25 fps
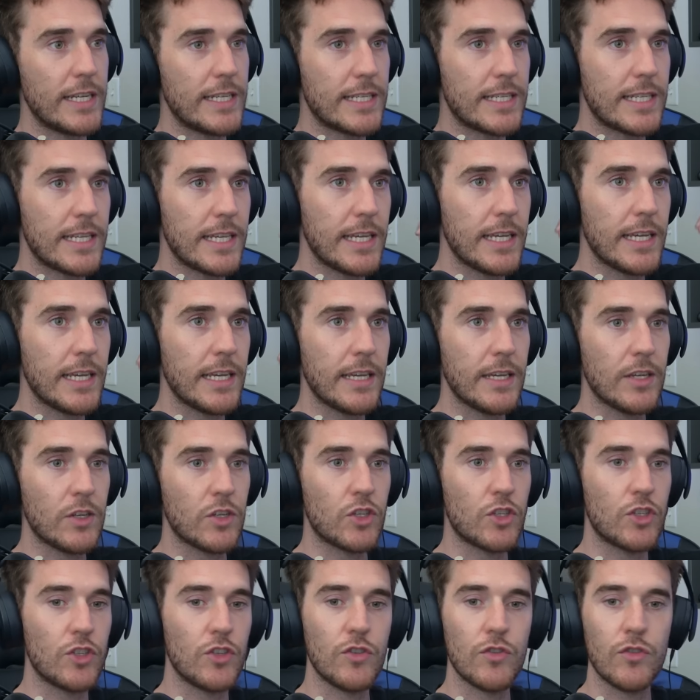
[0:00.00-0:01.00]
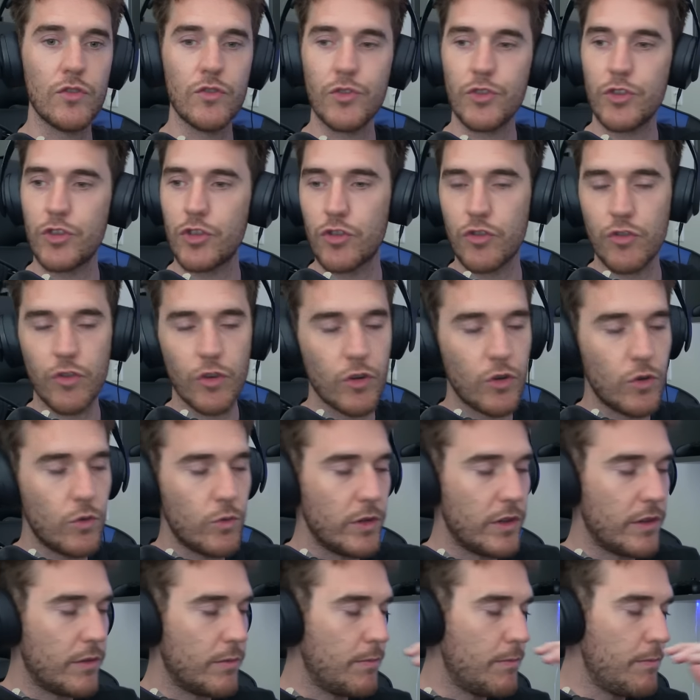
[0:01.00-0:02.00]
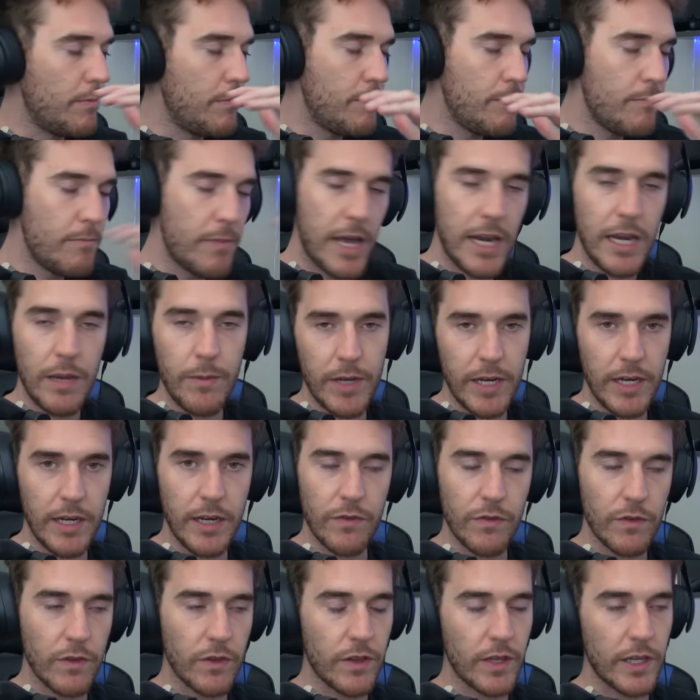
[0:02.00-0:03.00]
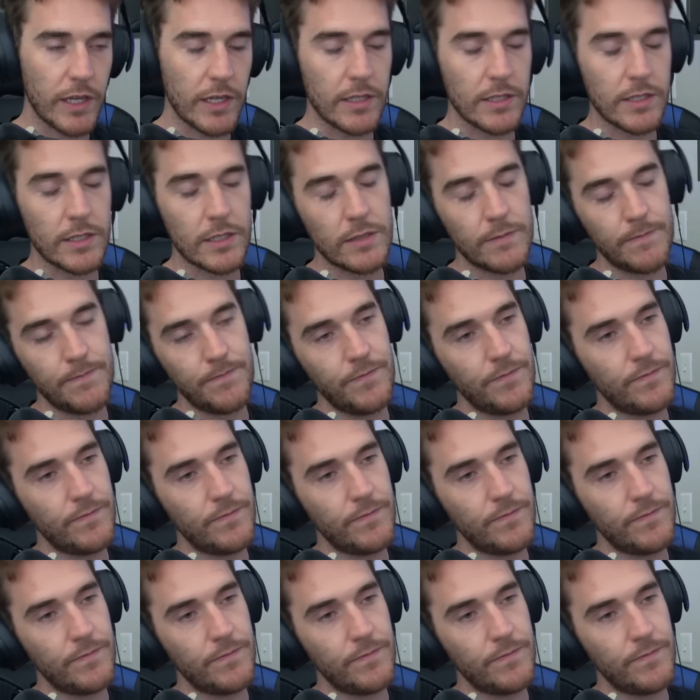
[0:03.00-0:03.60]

see students struggle with many, many different things